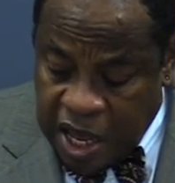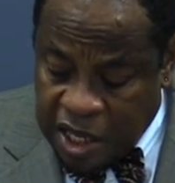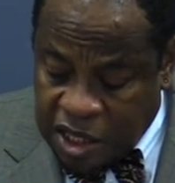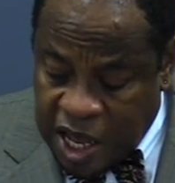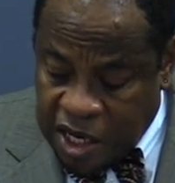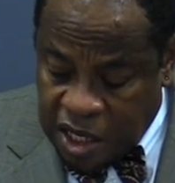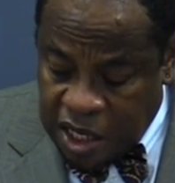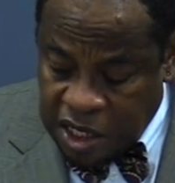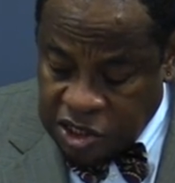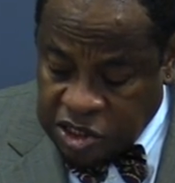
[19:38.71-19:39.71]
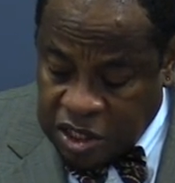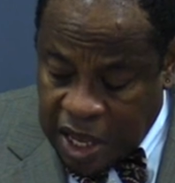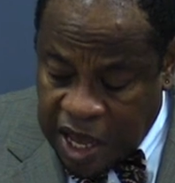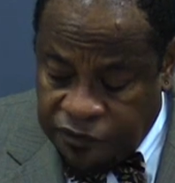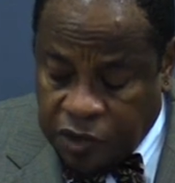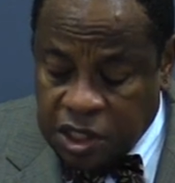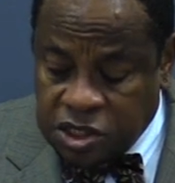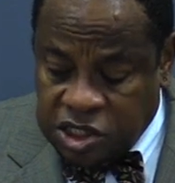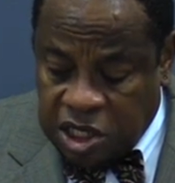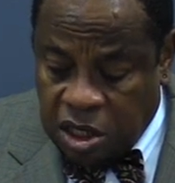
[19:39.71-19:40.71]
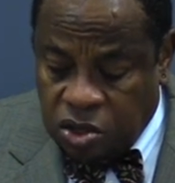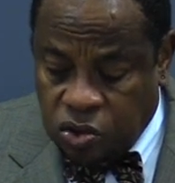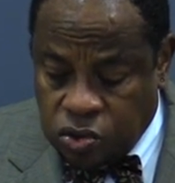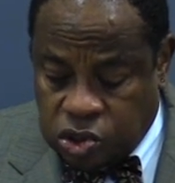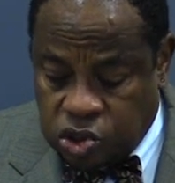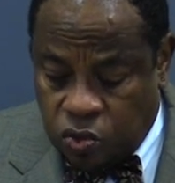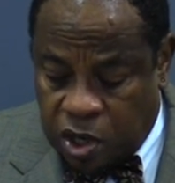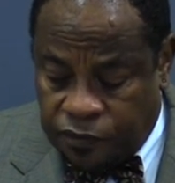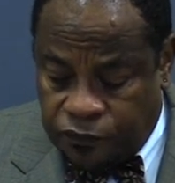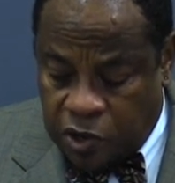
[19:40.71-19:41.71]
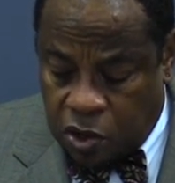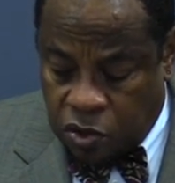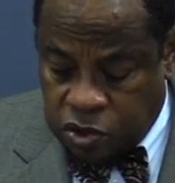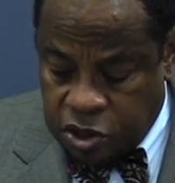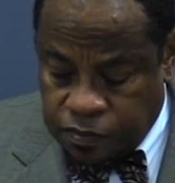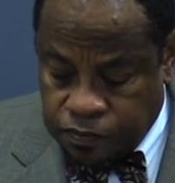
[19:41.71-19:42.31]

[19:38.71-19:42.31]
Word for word: and that his life continues to unfold